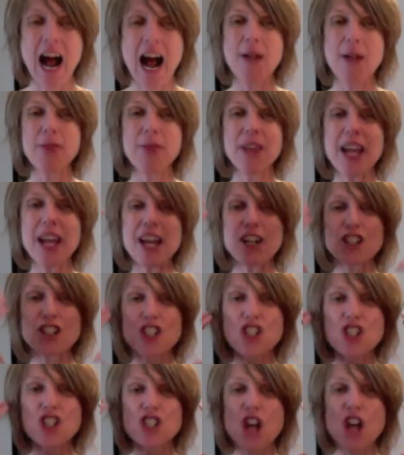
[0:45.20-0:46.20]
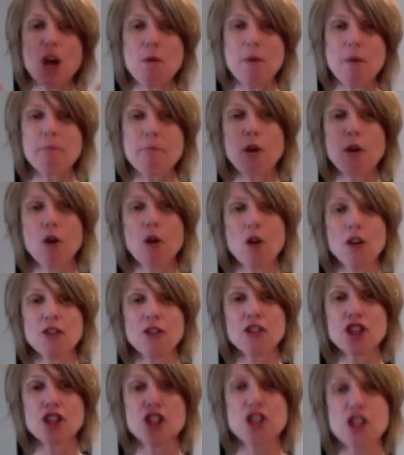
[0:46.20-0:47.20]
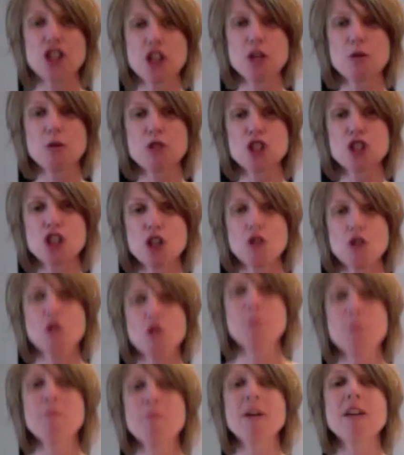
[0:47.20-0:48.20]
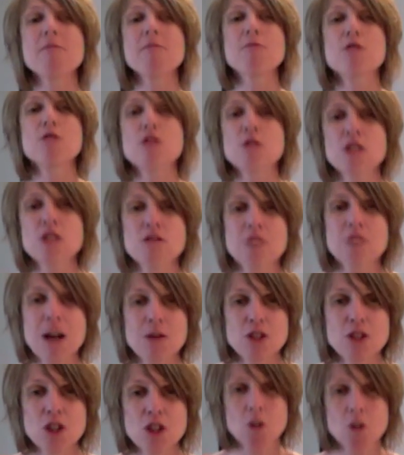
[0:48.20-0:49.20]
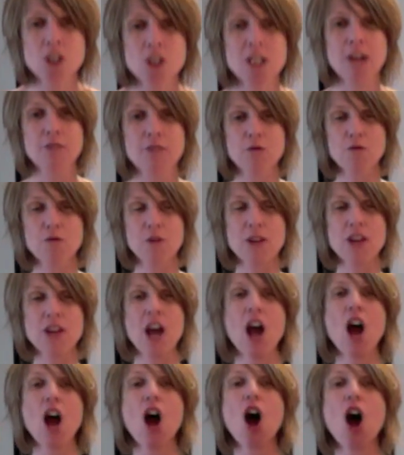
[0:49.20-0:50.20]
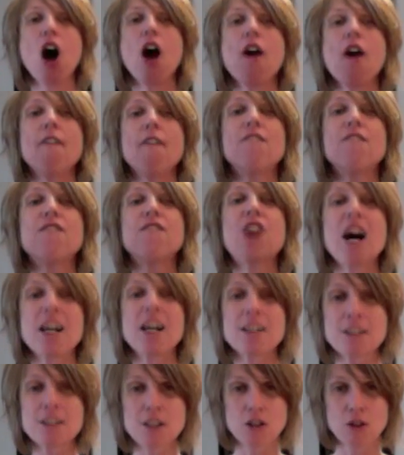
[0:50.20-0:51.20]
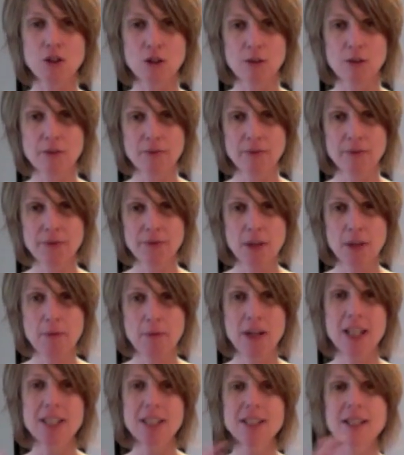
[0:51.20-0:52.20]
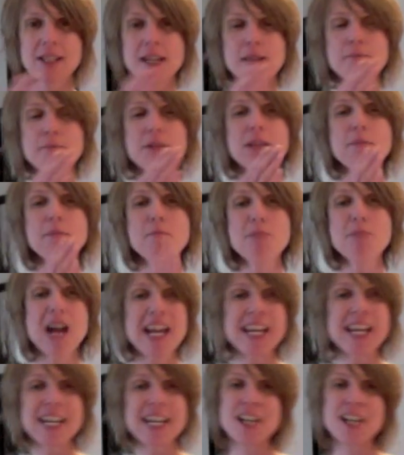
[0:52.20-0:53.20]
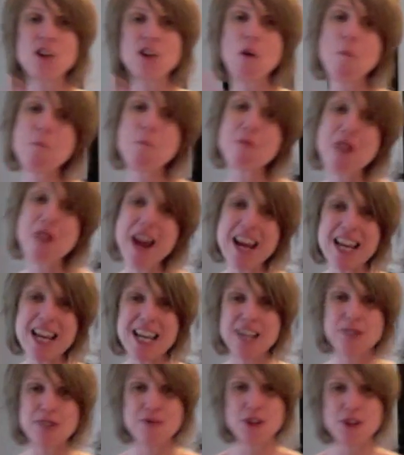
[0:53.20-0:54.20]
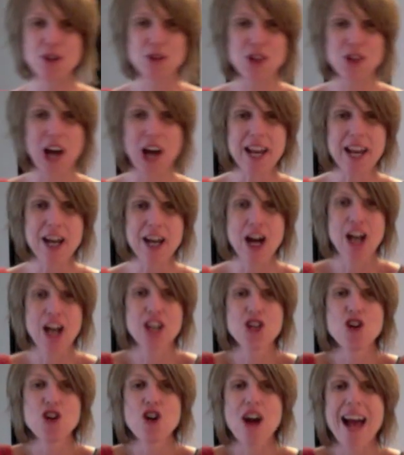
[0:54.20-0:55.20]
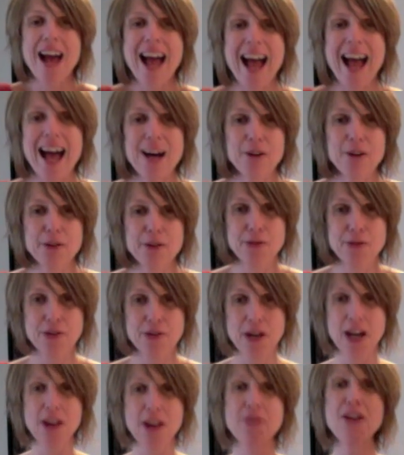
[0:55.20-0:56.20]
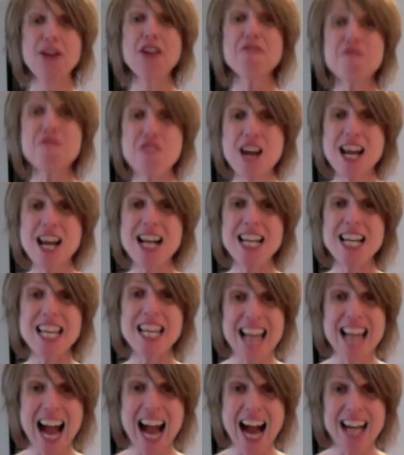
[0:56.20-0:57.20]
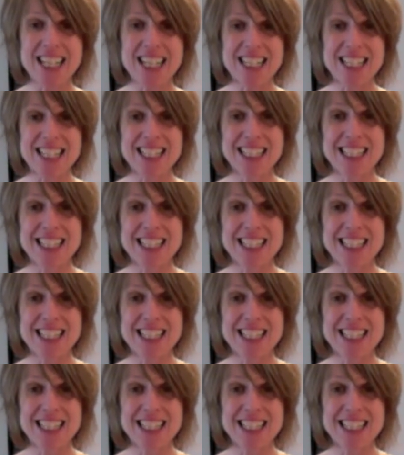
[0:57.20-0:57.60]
And they are so important to you too. The people you surround yourself with are vital because they can be the making or breaking of your diet and your health. They really can.